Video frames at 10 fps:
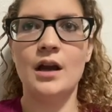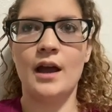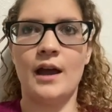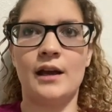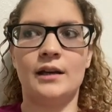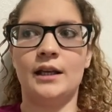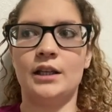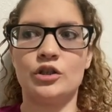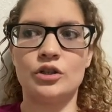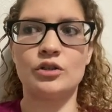and he
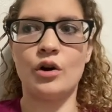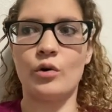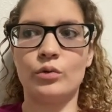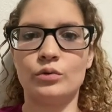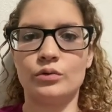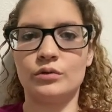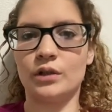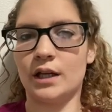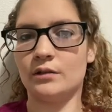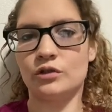just knows,
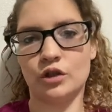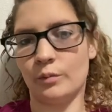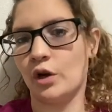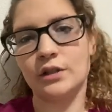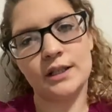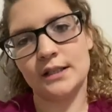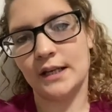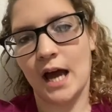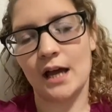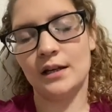like, Jamal's his dad.